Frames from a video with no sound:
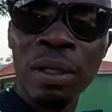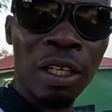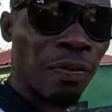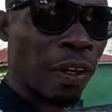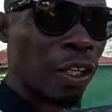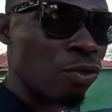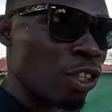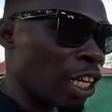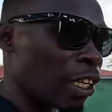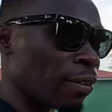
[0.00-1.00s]
the father to
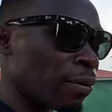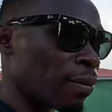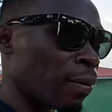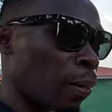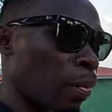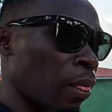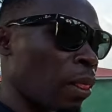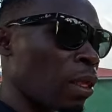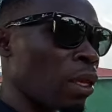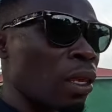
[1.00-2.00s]
die.
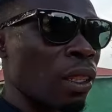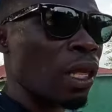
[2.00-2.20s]
And